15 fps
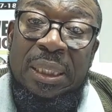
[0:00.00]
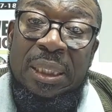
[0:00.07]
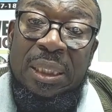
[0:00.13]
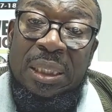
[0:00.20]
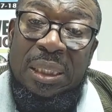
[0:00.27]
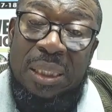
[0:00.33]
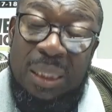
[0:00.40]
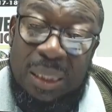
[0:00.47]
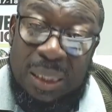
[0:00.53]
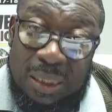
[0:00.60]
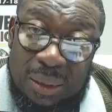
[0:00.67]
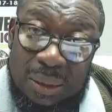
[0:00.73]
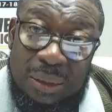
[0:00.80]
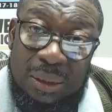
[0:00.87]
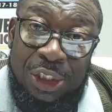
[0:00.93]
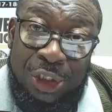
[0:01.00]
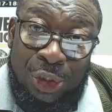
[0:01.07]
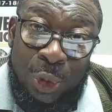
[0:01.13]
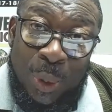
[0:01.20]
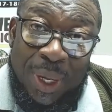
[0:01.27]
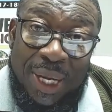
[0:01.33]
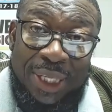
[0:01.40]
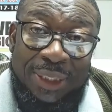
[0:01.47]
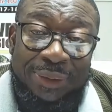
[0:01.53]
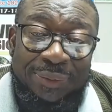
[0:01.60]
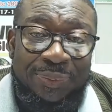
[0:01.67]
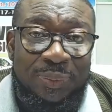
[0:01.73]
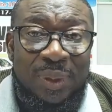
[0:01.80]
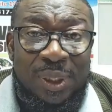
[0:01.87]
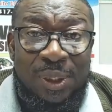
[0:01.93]
your good doing,
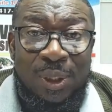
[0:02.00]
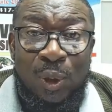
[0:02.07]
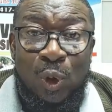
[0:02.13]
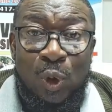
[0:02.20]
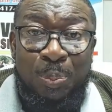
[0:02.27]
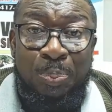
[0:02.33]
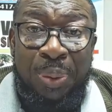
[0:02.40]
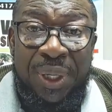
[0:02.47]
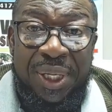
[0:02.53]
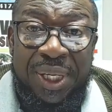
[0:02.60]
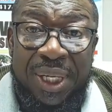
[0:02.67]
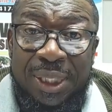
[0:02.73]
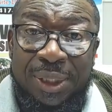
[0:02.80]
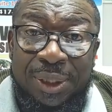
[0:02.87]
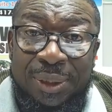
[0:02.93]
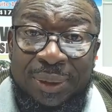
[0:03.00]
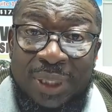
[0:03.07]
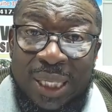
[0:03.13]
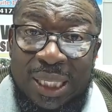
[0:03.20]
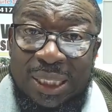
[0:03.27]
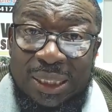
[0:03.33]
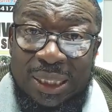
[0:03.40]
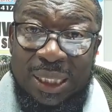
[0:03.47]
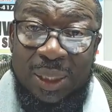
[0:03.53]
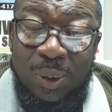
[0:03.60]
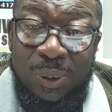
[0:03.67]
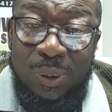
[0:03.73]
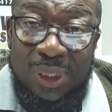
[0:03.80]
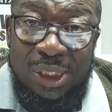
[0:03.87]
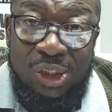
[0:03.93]
in your obedient you
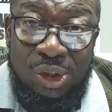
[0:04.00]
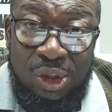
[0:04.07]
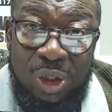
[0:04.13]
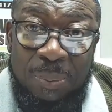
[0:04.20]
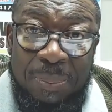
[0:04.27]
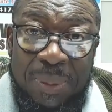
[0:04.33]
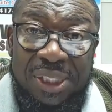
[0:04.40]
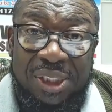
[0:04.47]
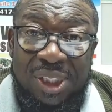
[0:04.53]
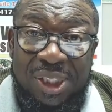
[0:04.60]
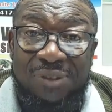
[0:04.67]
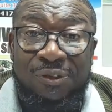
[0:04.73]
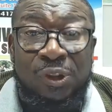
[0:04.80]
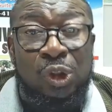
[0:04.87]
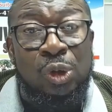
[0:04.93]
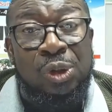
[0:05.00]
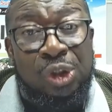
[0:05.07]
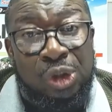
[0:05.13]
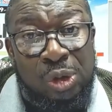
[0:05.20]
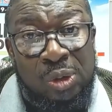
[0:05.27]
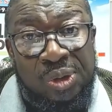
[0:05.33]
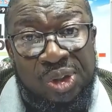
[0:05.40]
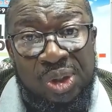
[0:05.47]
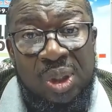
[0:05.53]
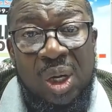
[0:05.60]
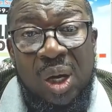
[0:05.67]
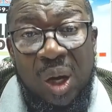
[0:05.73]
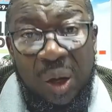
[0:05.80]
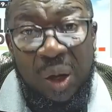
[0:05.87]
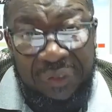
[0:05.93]
know, is submissive to truth
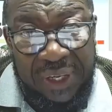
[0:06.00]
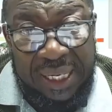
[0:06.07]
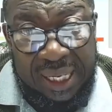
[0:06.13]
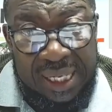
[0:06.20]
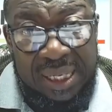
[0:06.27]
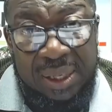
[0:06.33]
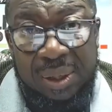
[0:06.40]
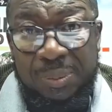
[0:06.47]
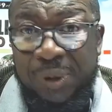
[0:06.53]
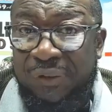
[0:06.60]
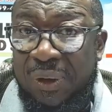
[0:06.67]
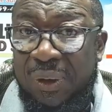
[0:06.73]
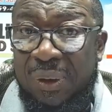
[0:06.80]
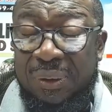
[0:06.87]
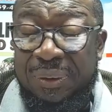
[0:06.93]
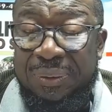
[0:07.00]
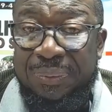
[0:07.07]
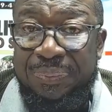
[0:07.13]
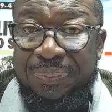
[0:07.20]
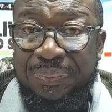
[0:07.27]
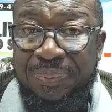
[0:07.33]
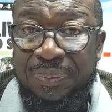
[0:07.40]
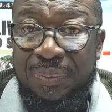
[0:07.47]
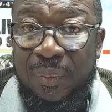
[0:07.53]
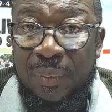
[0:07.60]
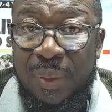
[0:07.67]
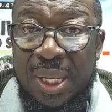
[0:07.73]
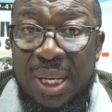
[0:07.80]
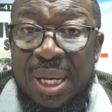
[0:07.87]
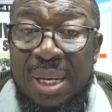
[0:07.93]
of the kingdom of God.
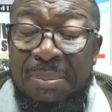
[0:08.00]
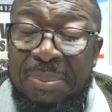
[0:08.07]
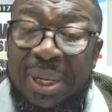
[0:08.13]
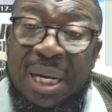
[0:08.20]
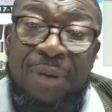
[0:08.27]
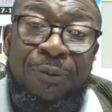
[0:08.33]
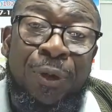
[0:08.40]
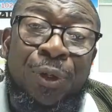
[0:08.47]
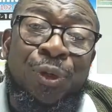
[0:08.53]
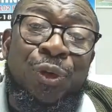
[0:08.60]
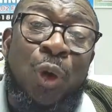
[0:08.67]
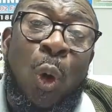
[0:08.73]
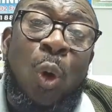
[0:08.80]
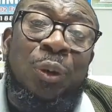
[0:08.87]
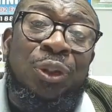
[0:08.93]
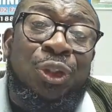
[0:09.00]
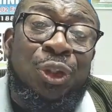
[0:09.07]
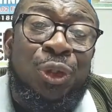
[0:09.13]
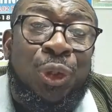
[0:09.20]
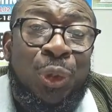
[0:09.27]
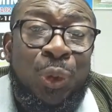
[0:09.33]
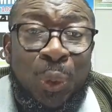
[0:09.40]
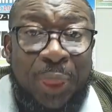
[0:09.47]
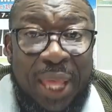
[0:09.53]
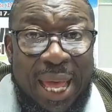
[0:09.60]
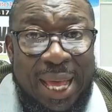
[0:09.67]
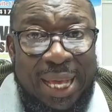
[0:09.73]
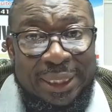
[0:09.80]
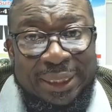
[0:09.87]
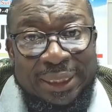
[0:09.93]
But if you don't do
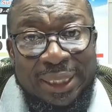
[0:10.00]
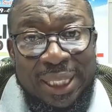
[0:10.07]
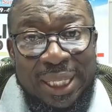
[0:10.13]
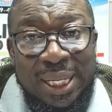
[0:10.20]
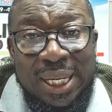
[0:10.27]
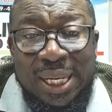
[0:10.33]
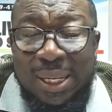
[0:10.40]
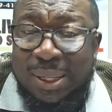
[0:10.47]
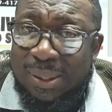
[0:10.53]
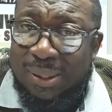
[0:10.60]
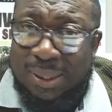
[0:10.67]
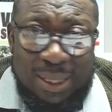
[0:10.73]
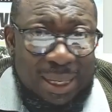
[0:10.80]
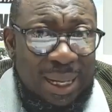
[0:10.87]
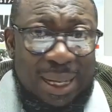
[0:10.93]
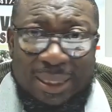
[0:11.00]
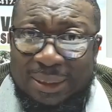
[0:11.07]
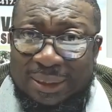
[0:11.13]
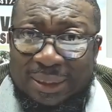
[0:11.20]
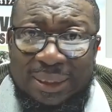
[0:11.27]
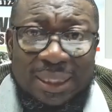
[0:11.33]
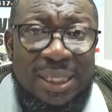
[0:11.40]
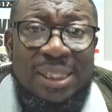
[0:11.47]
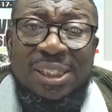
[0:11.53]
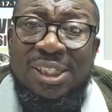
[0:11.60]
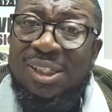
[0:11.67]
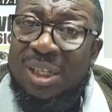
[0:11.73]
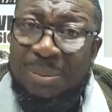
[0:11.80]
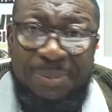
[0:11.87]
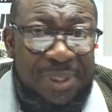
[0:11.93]
that, oh God,
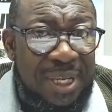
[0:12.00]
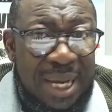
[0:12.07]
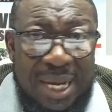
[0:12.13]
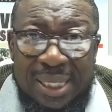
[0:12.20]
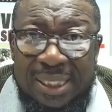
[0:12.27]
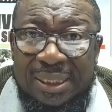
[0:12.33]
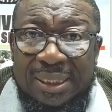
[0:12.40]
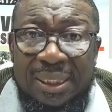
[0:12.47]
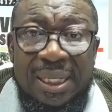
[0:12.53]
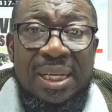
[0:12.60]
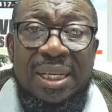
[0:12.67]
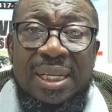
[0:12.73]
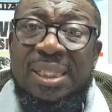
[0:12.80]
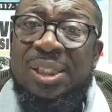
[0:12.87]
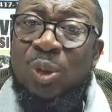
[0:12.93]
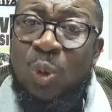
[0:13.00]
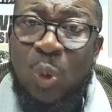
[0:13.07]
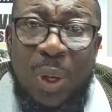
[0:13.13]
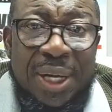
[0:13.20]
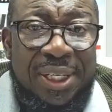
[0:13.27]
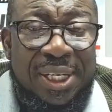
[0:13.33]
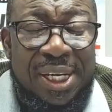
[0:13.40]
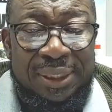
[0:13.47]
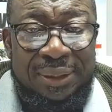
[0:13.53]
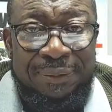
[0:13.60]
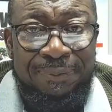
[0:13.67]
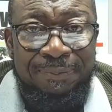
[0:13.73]
something else is waiting.